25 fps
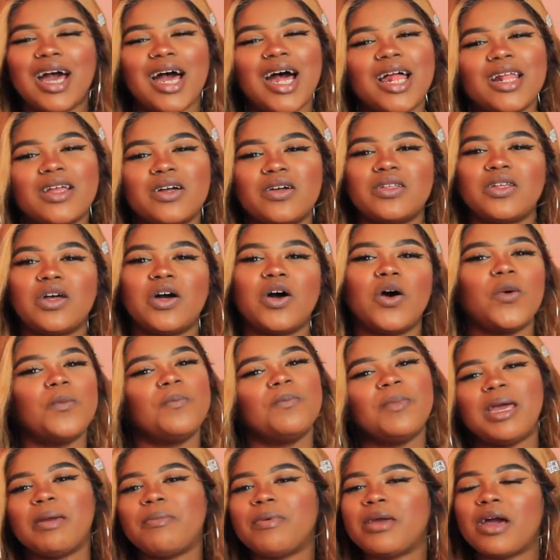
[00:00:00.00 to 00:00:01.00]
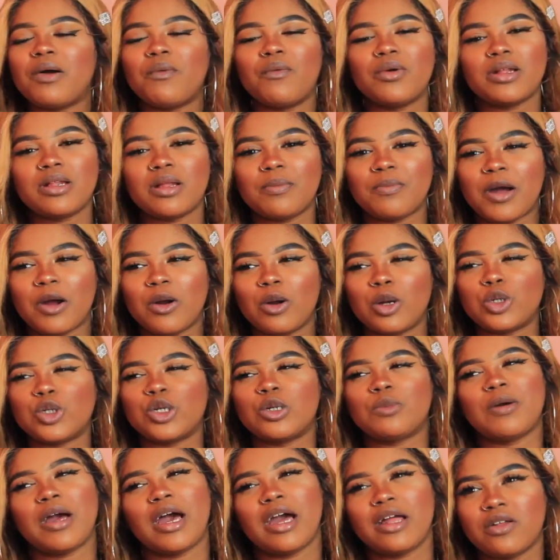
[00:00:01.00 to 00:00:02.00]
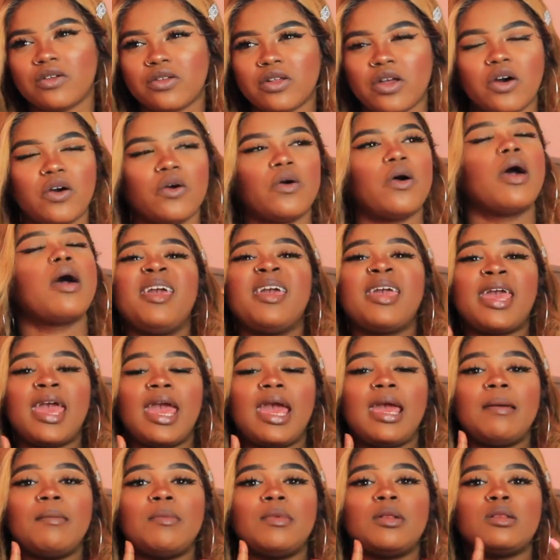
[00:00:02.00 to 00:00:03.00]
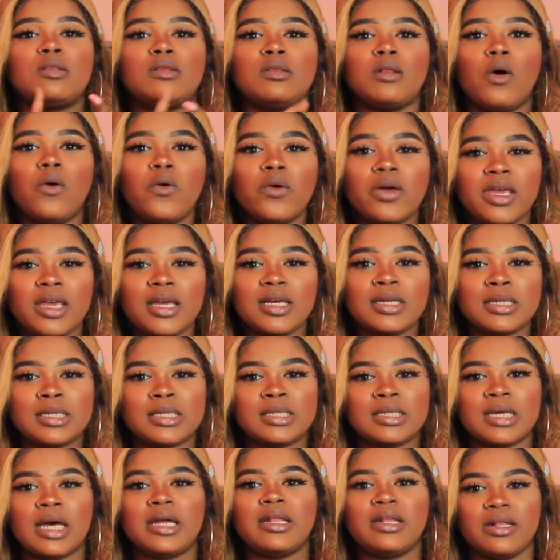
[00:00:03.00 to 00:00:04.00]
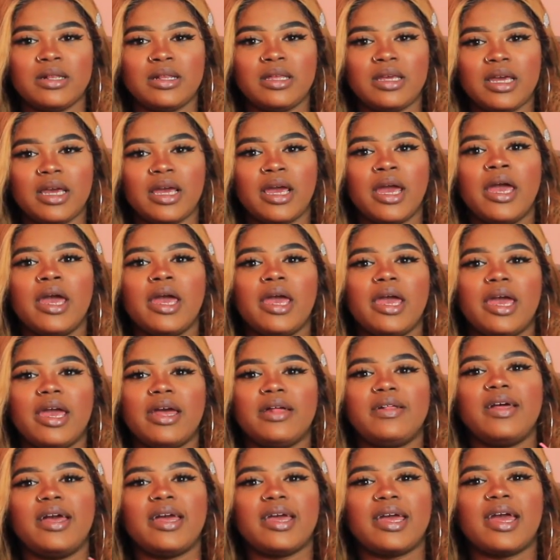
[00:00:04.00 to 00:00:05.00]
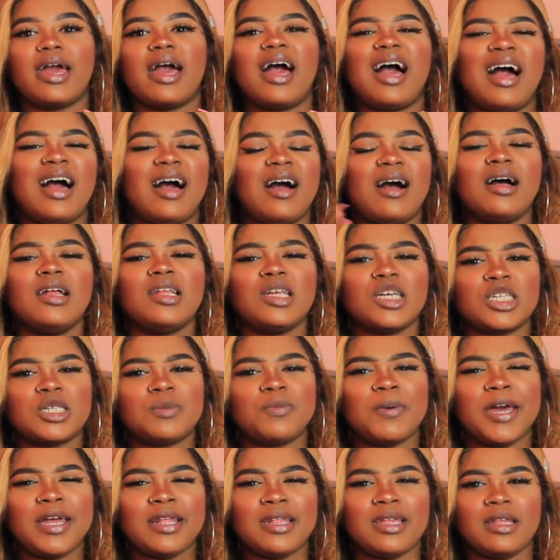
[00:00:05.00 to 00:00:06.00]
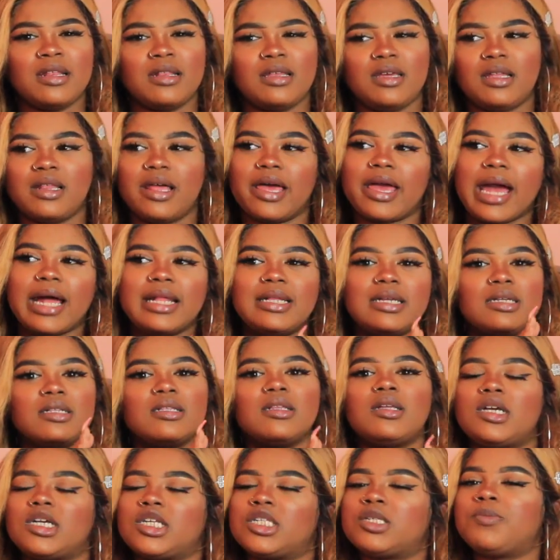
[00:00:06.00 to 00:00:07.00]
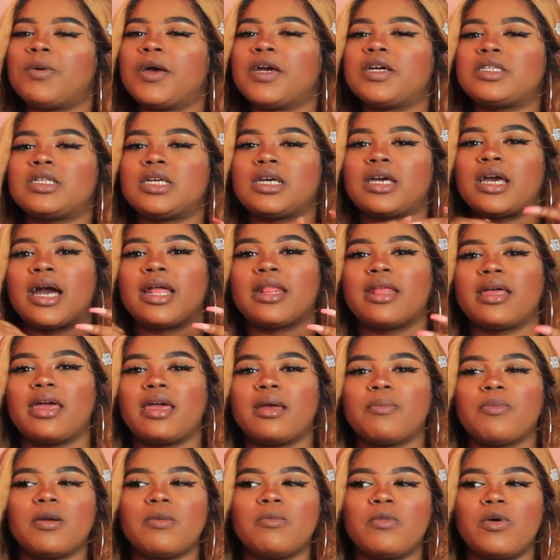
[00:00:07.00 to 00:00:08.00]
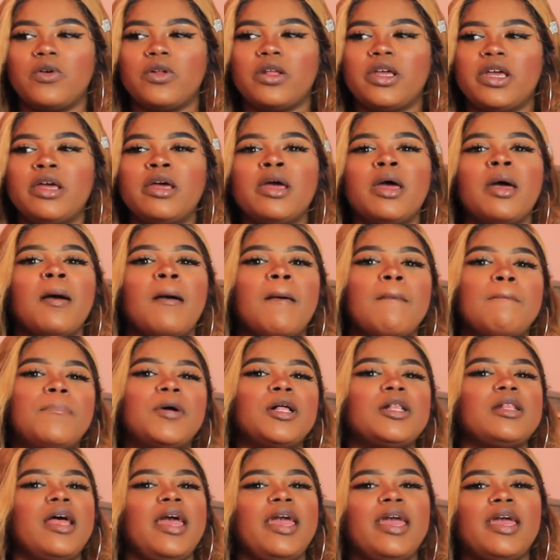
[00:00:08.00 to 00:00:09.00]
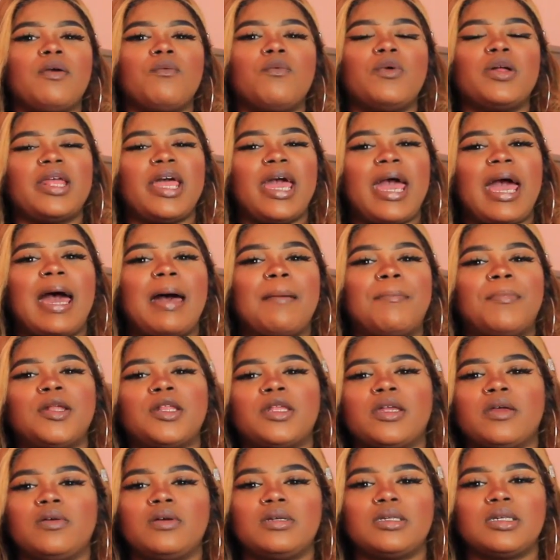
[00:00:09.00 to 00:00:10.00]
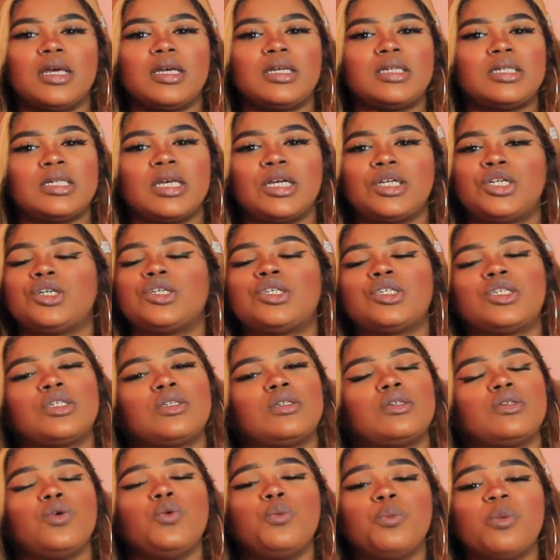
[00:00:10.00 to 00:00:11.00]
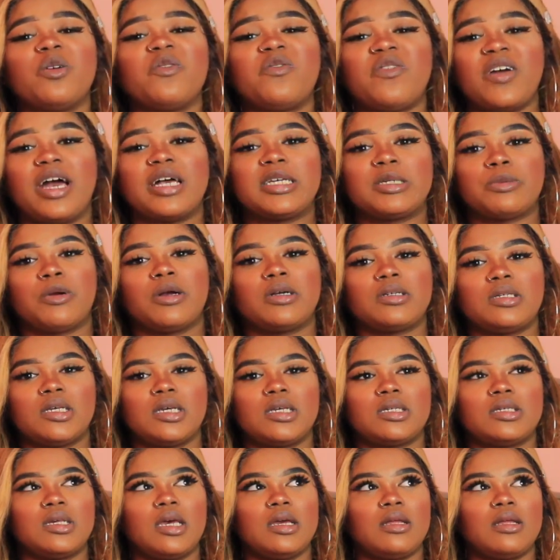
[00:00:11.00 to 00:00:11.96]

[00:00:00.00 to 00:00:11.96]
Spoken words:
I don't know, maybe I wanted a power trip, I don't know. It came low-key suddenly and like unexpectedly. Like I didn't expect to kind of get promoted, but like when it happened, it was like such a super fast process.